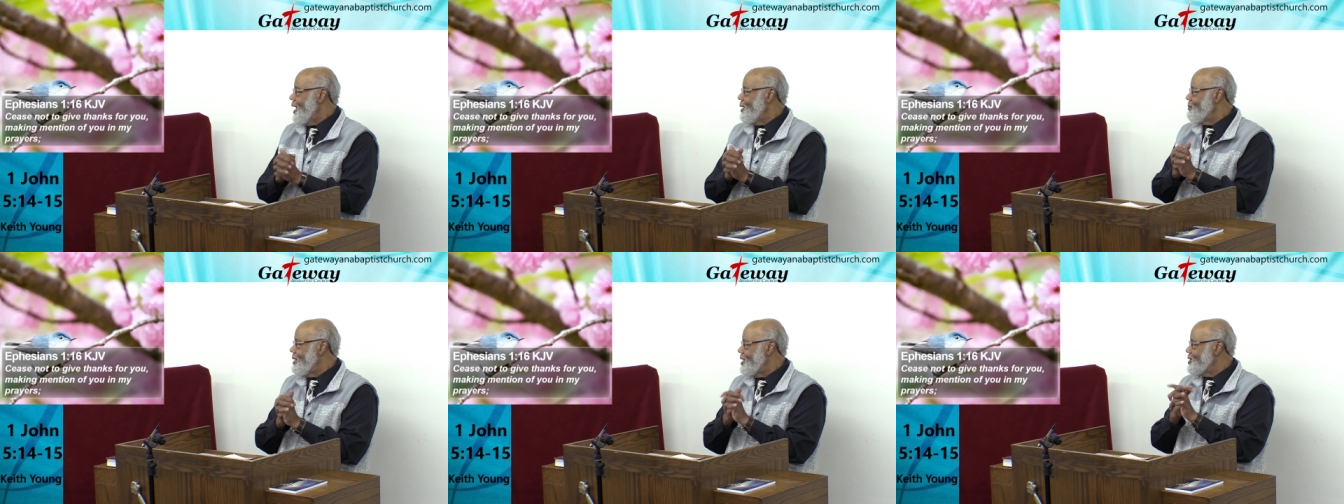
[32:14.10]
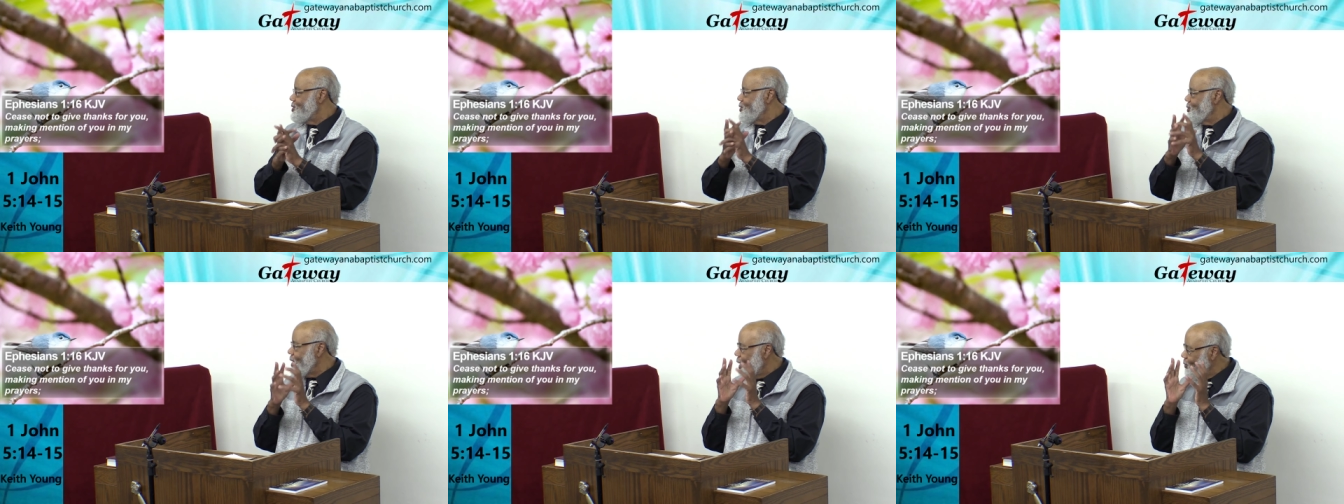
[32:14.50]
Amen.
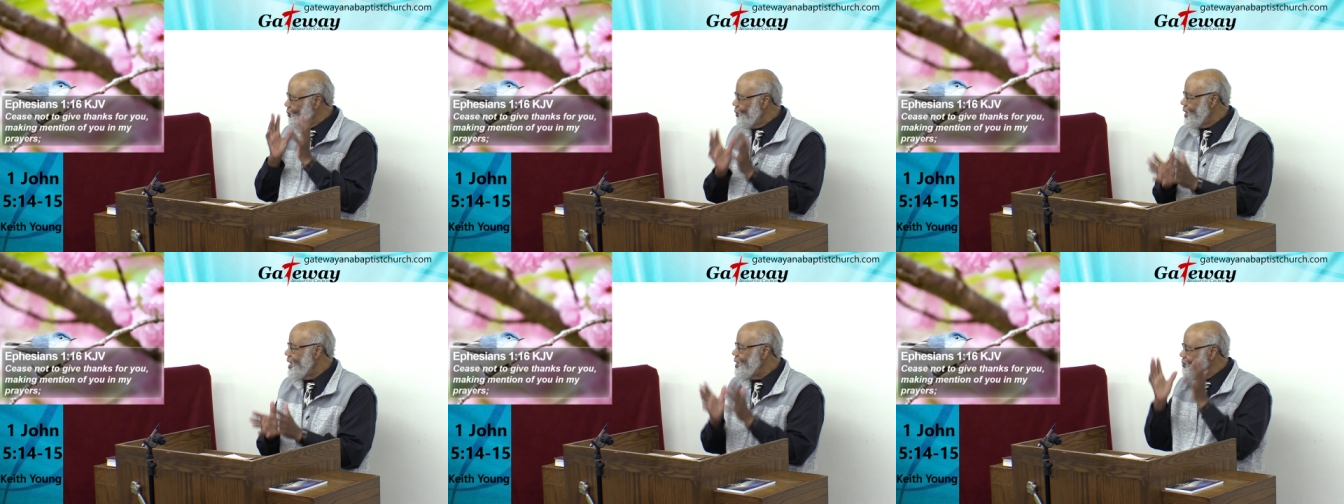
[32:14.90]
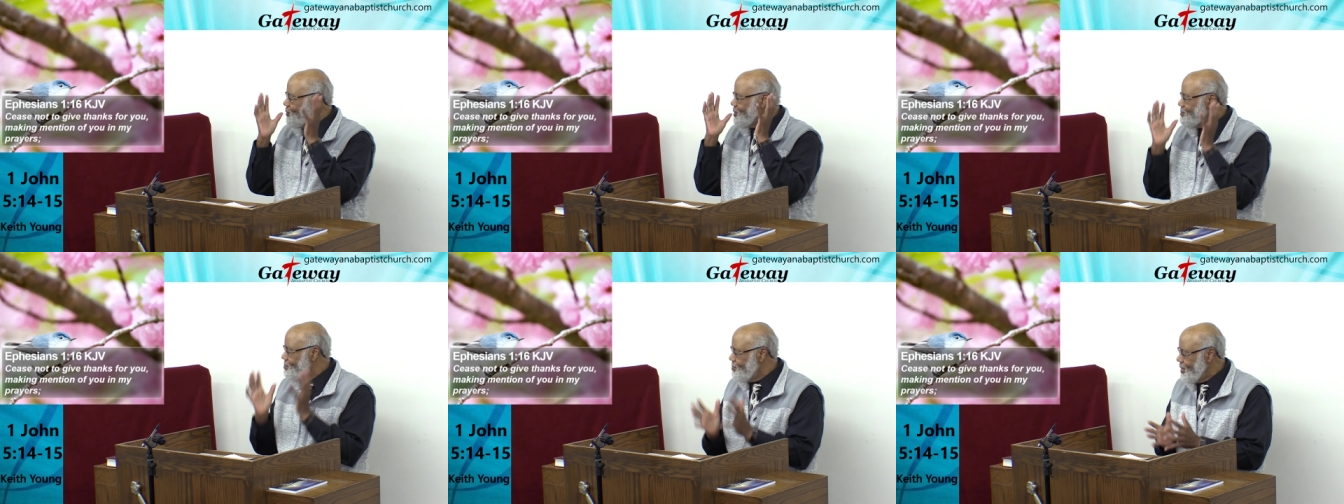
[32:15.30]
So that we
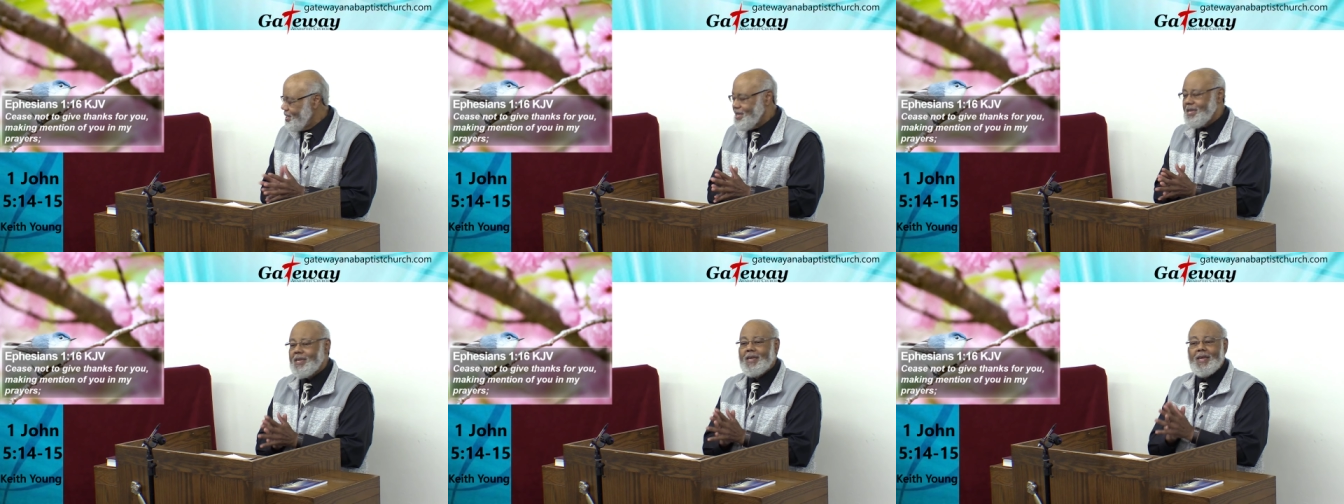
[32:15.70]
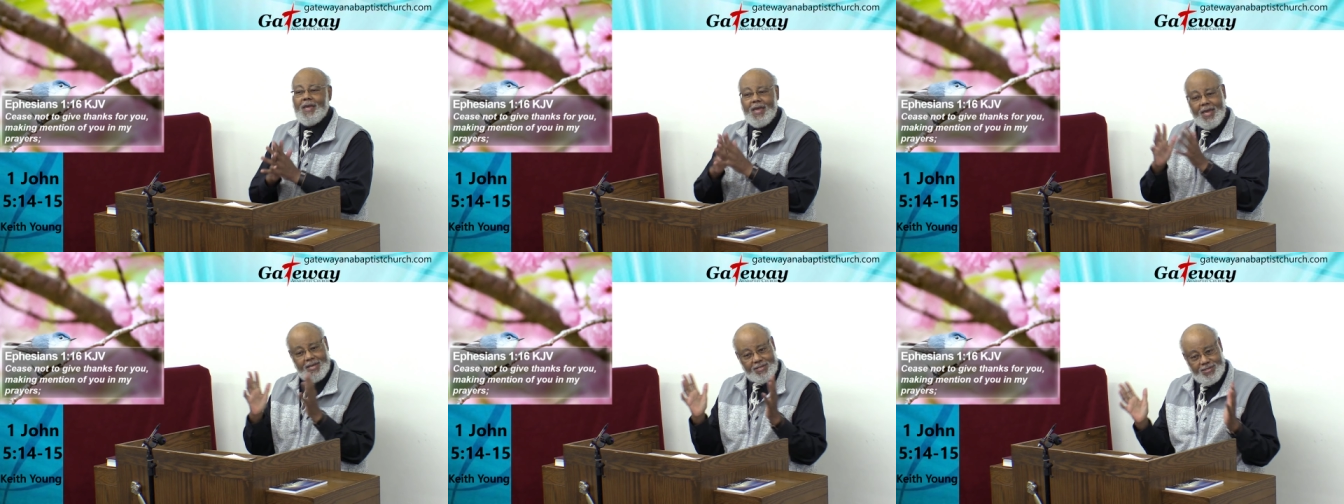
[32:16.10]
would be
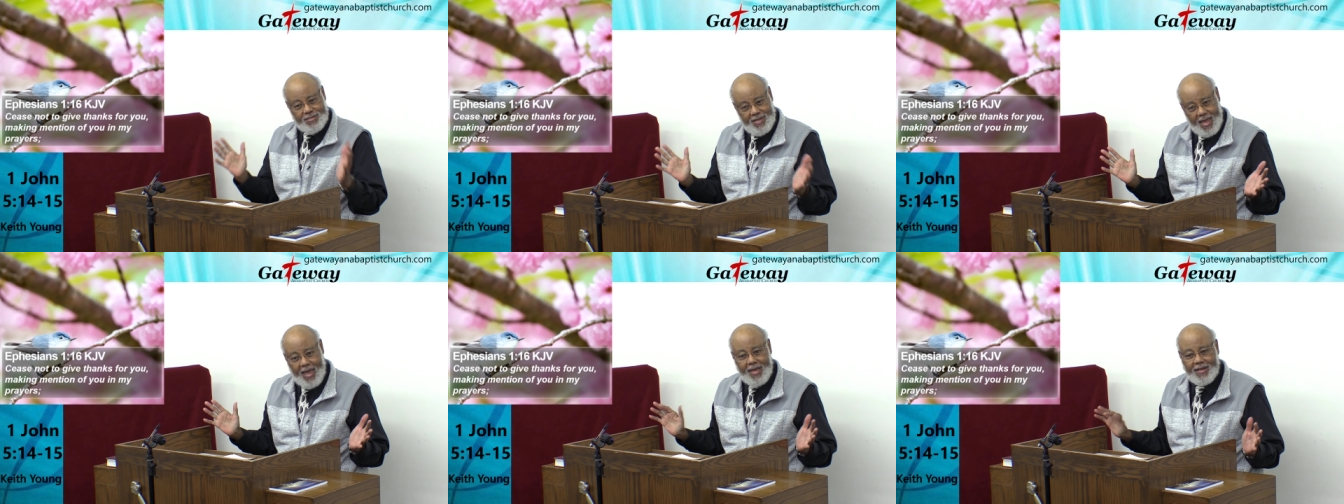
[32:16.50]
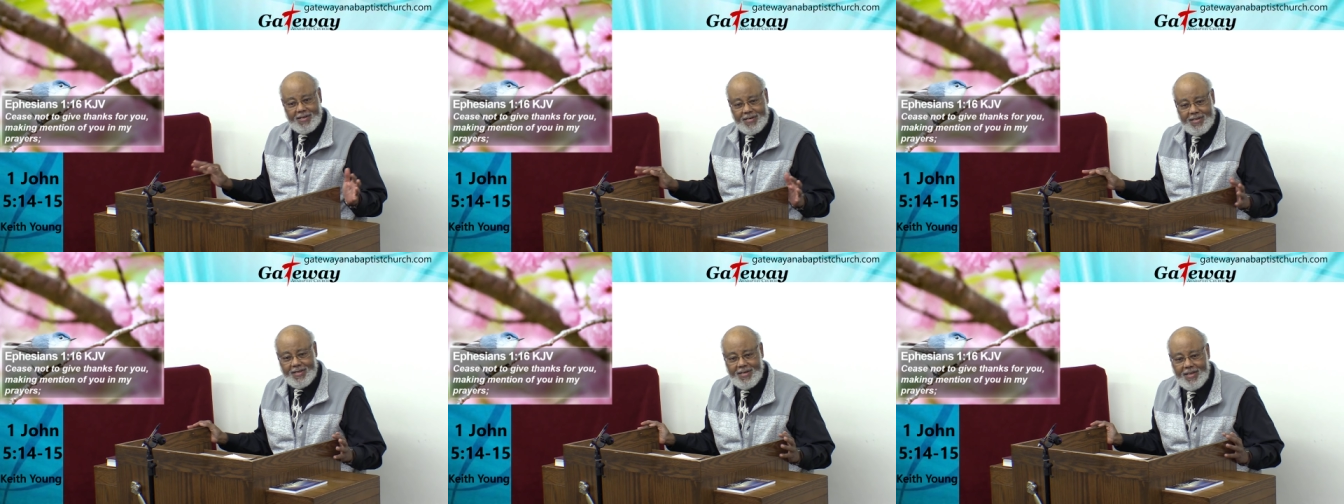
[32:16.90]

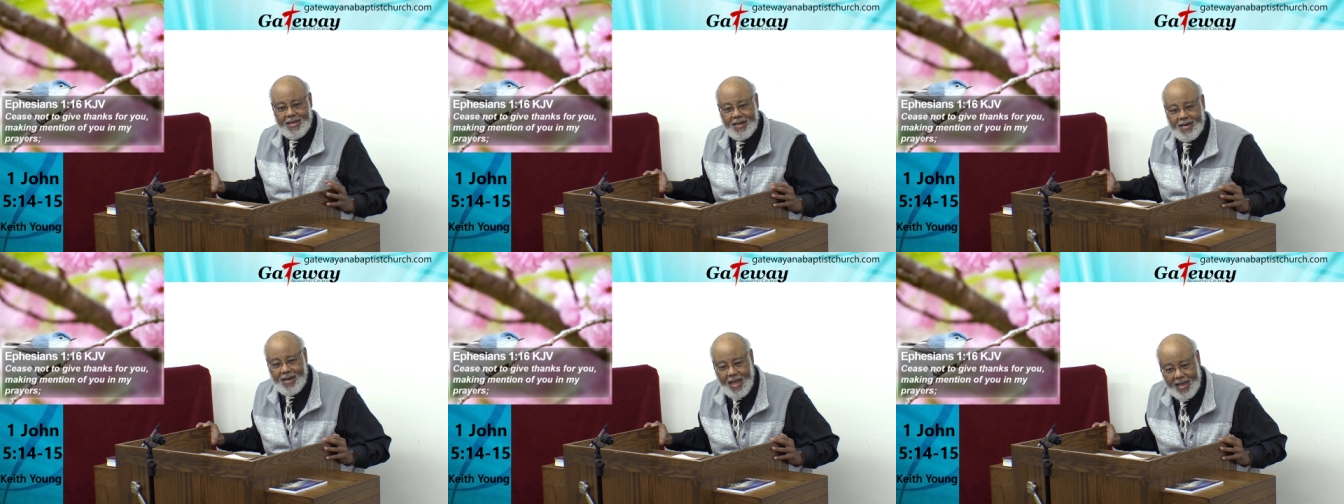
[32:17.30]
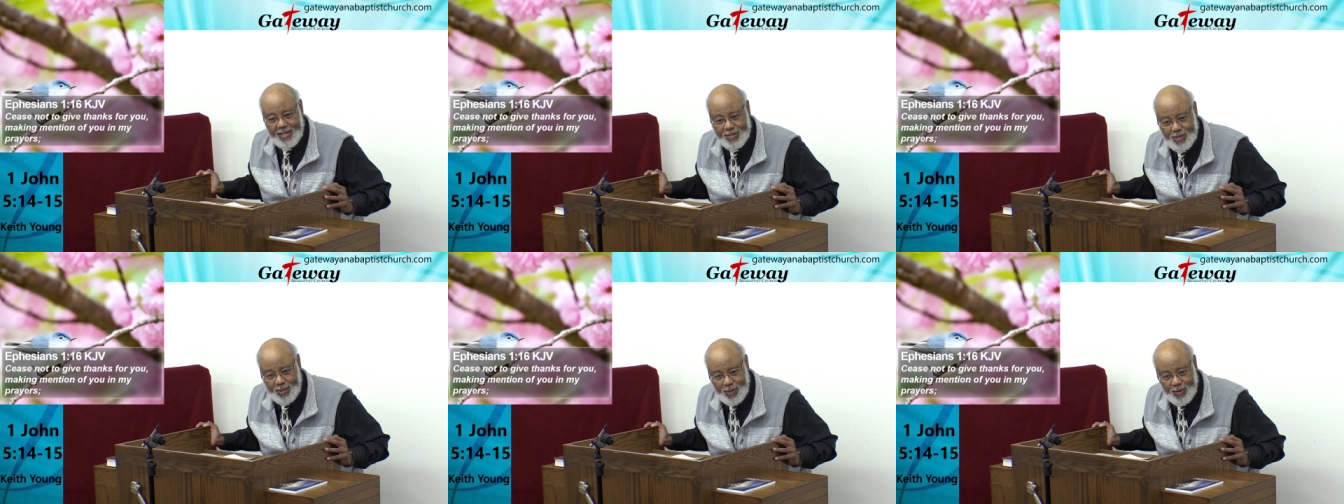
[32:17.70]
exactly
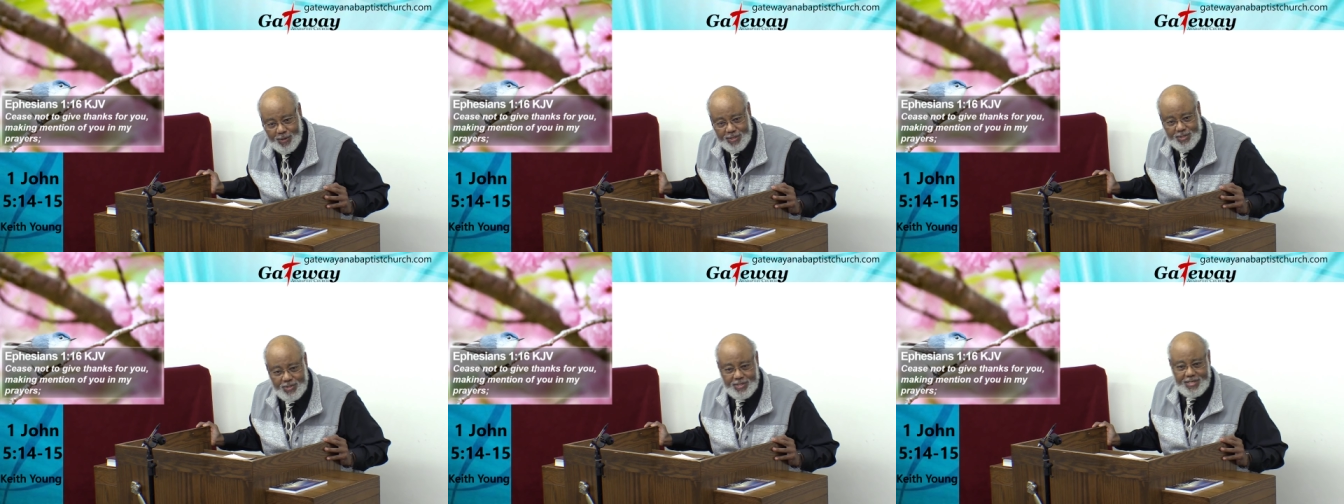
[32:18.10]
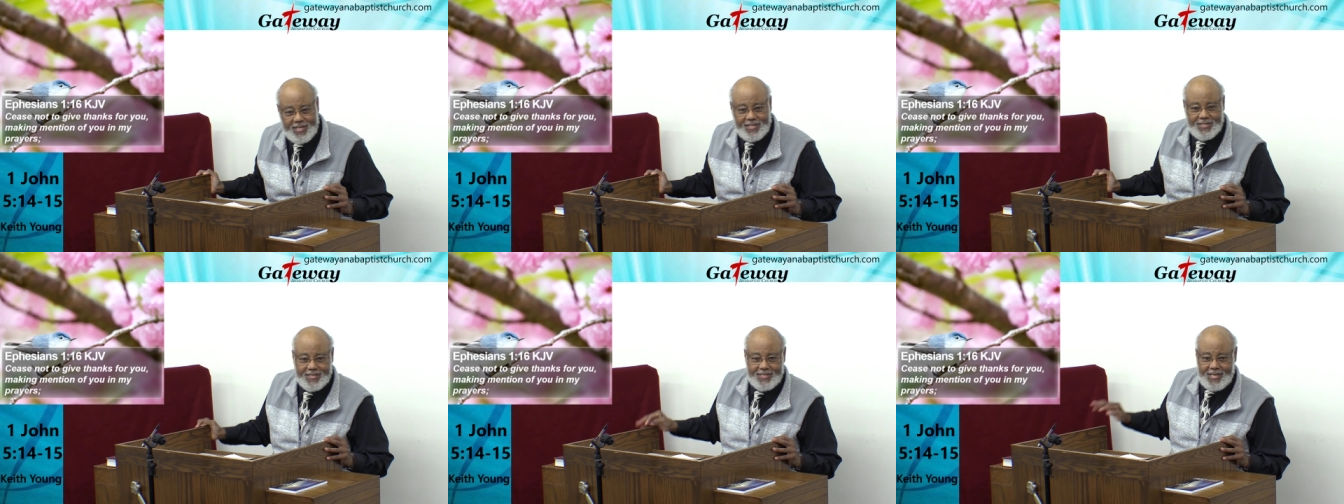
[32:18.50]
like the Lord
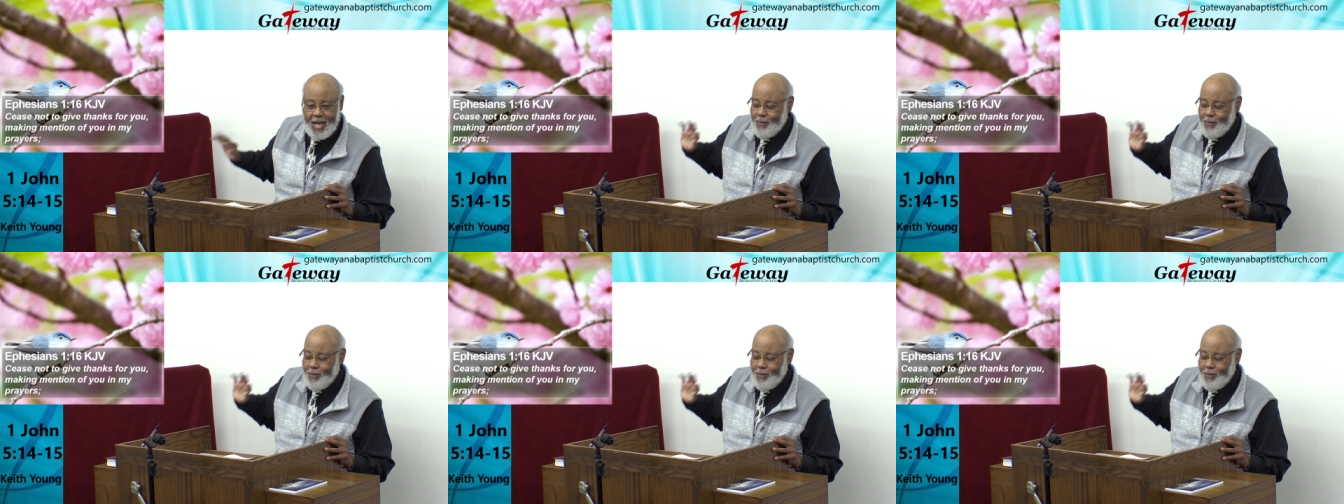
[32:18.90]
Jesus.